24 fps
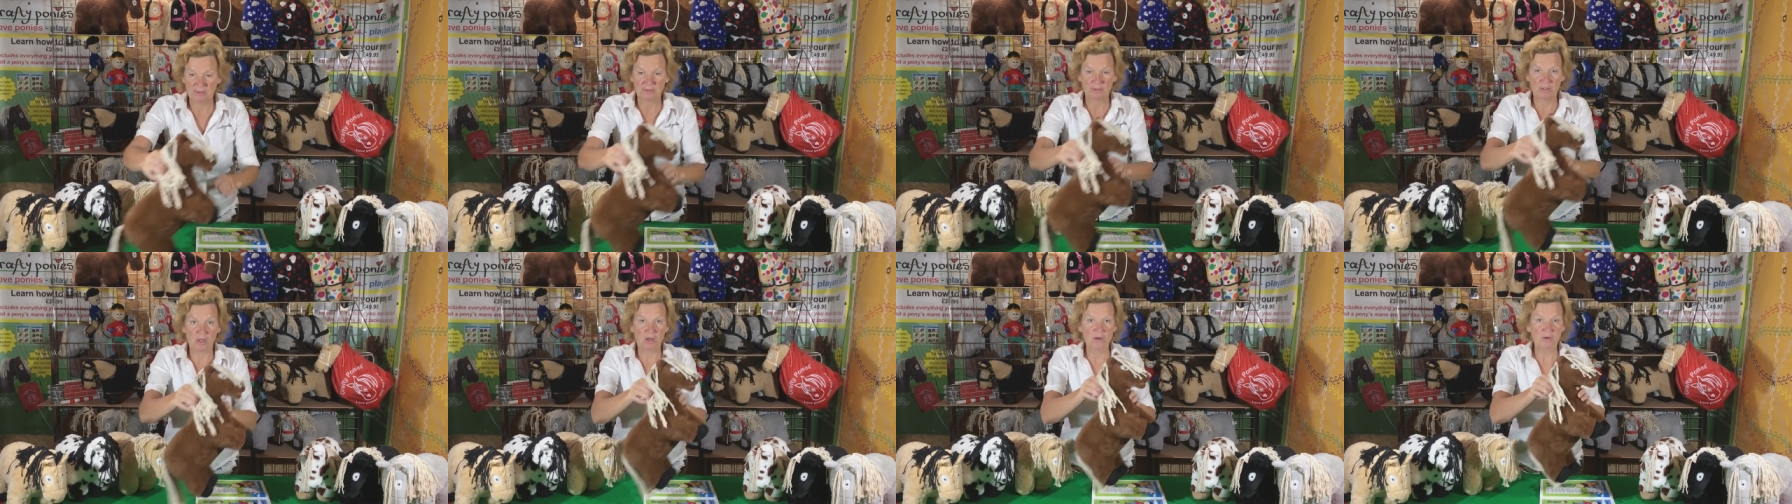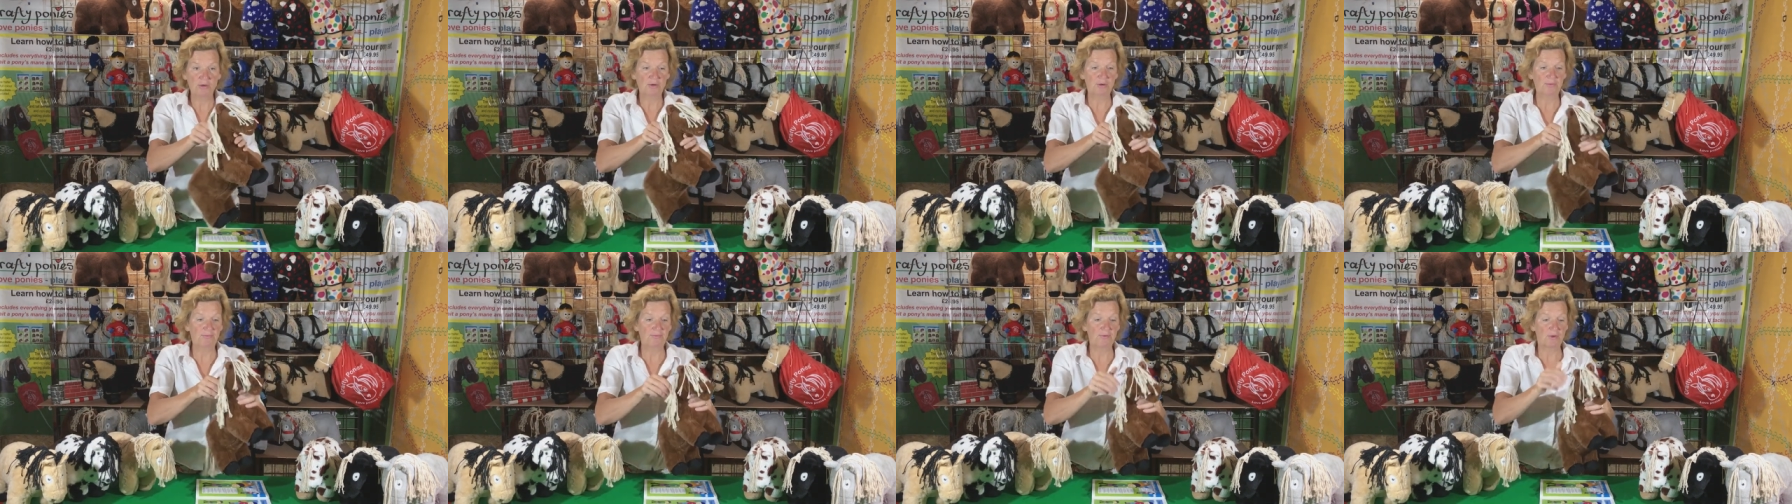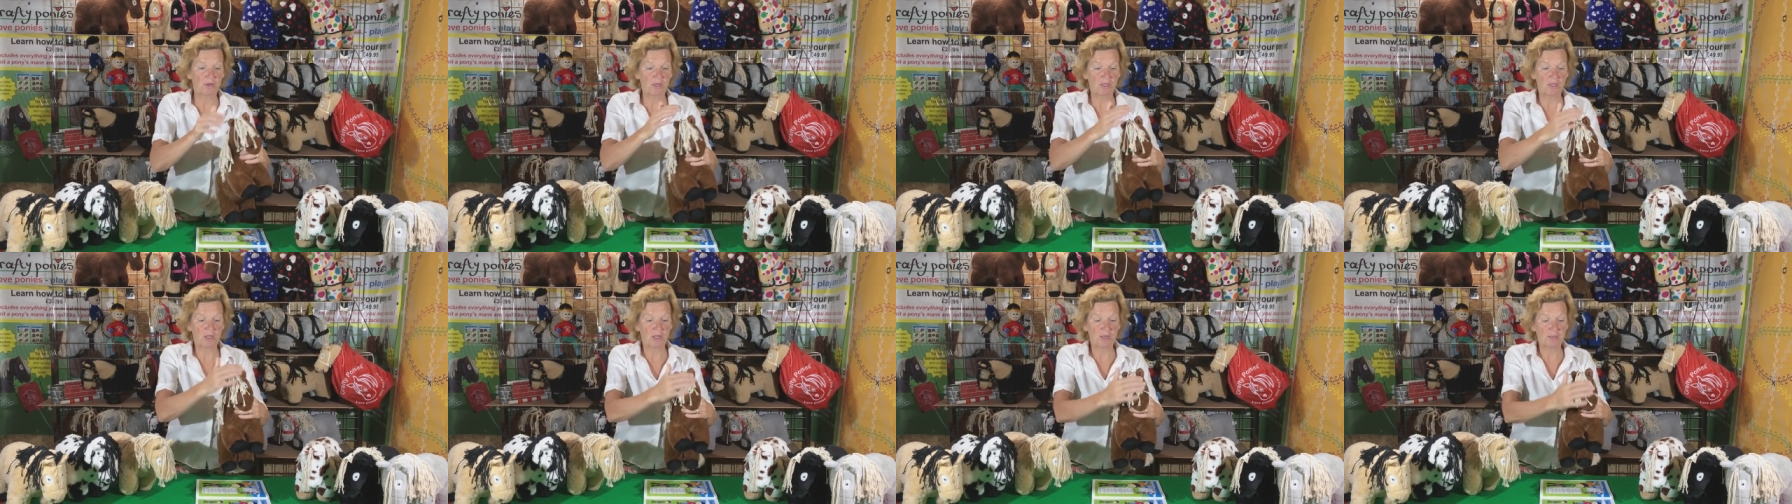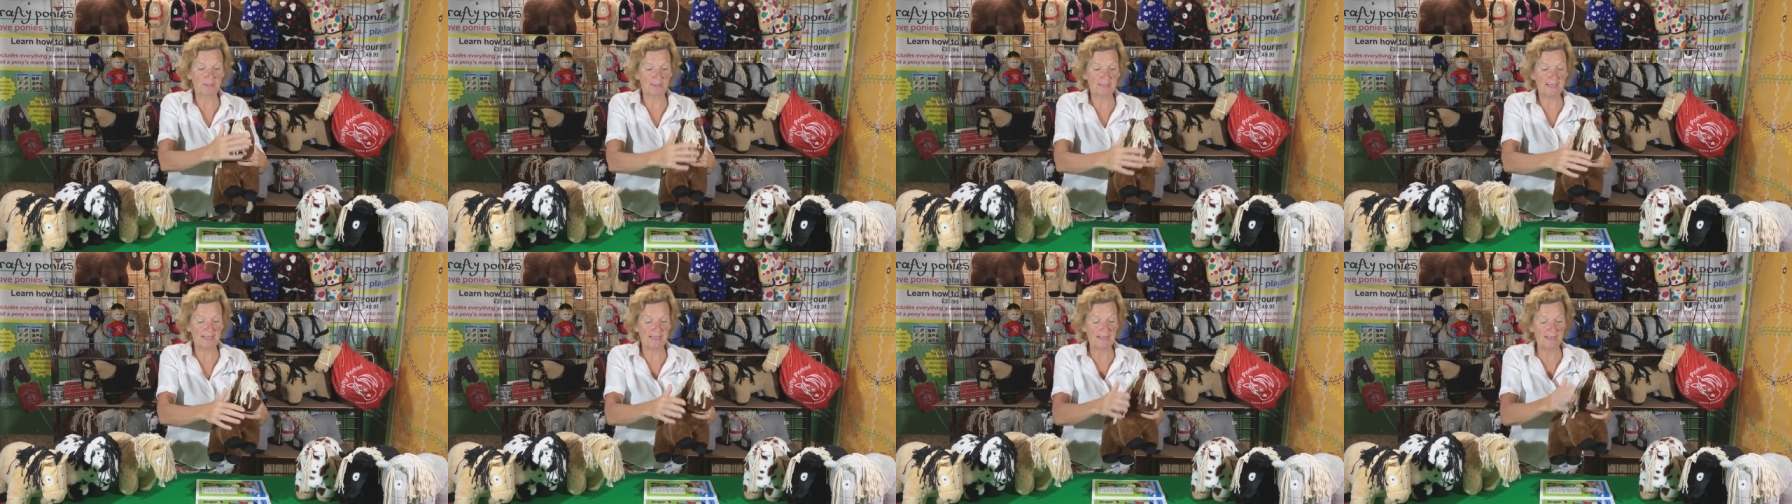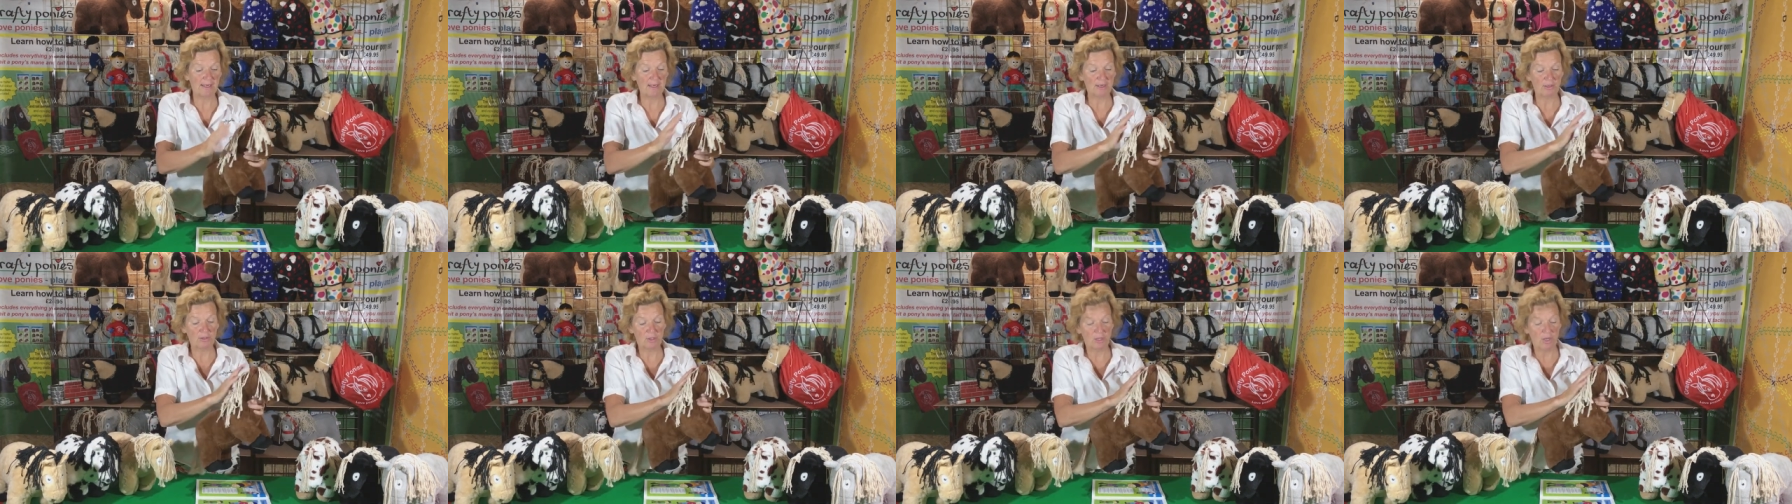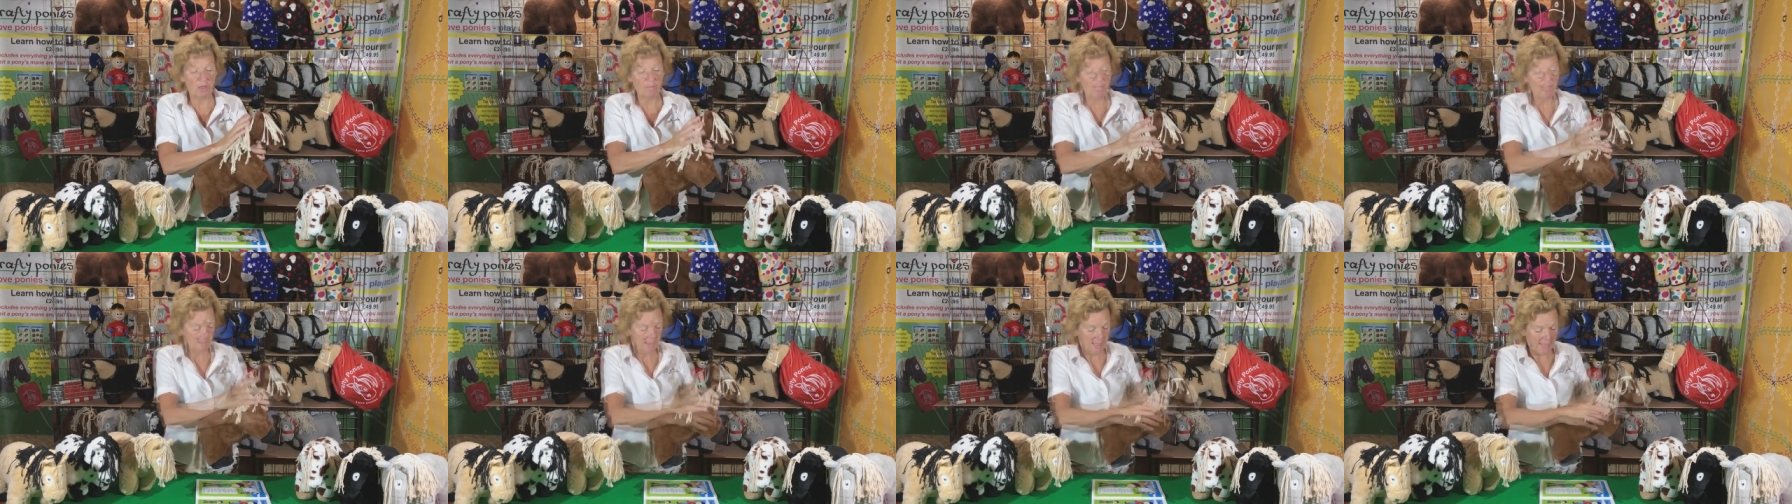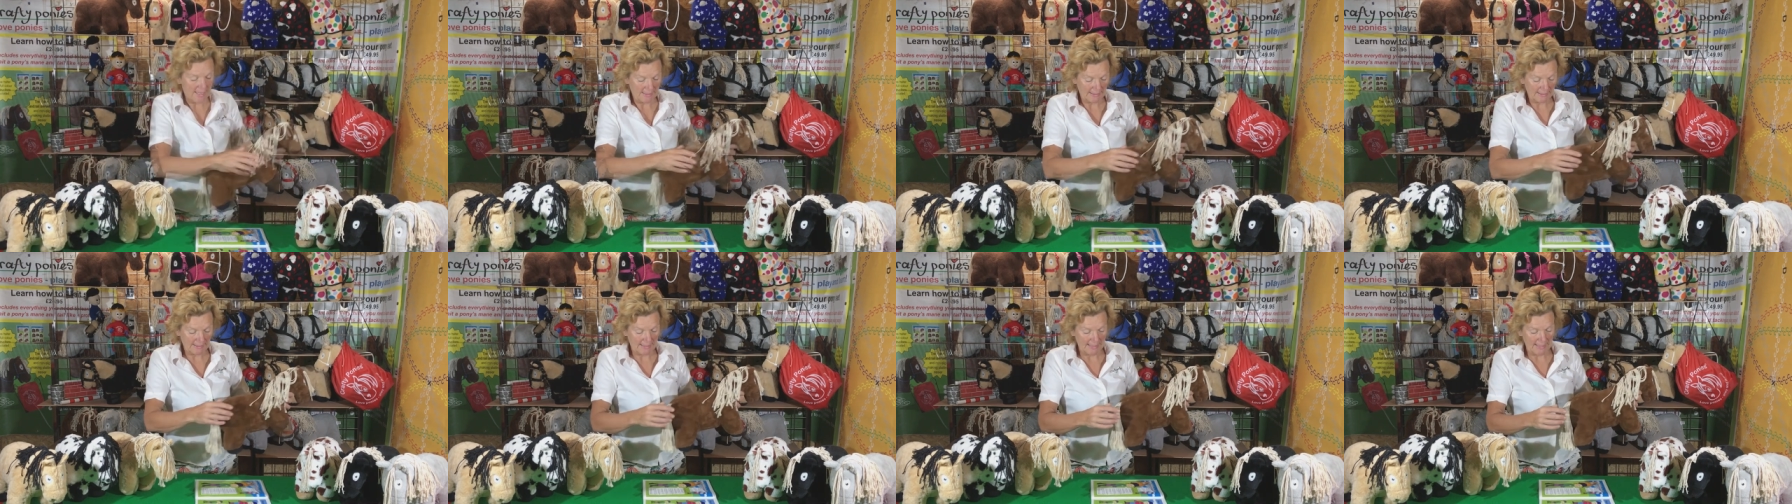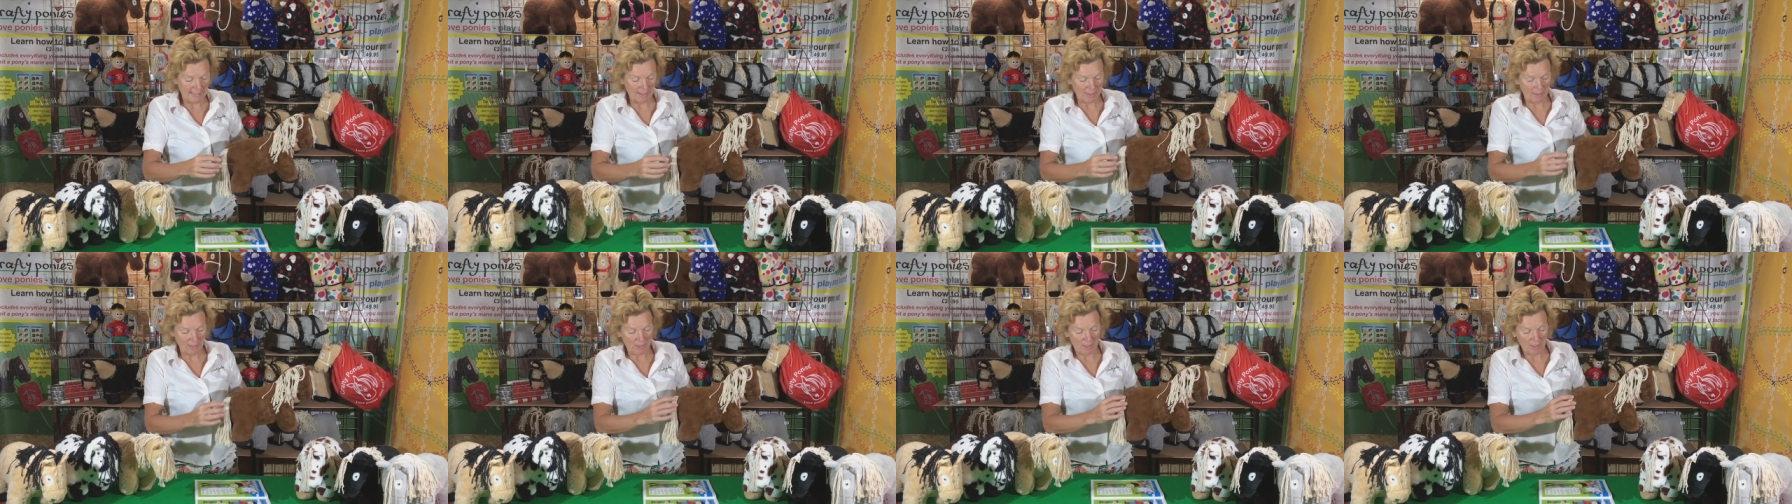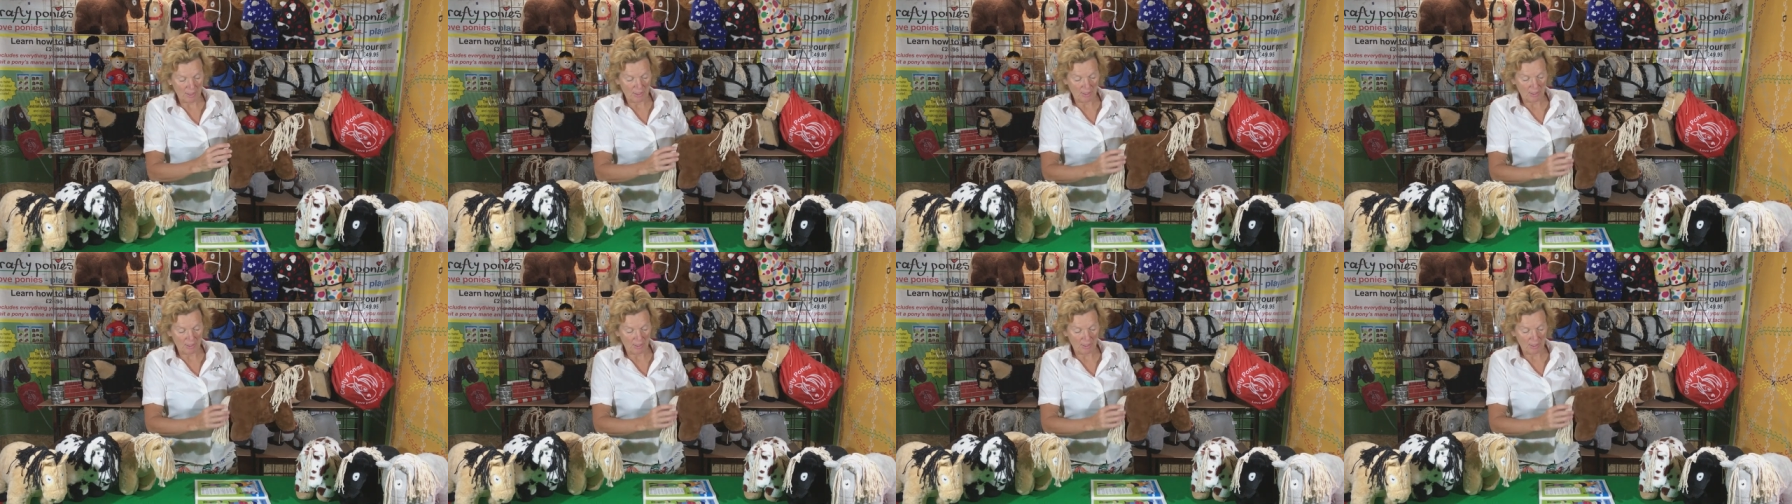long forelocks here, long manes here,